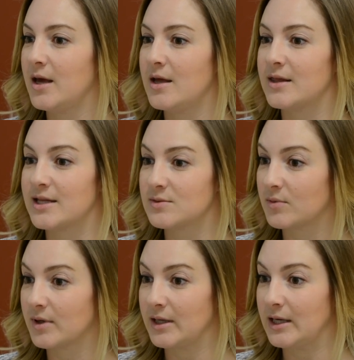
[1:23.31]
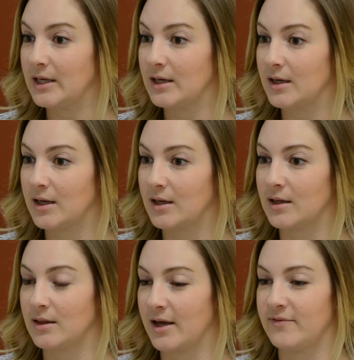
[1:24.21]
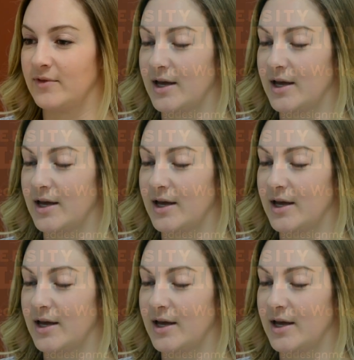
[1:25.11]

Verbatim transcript: that's really a life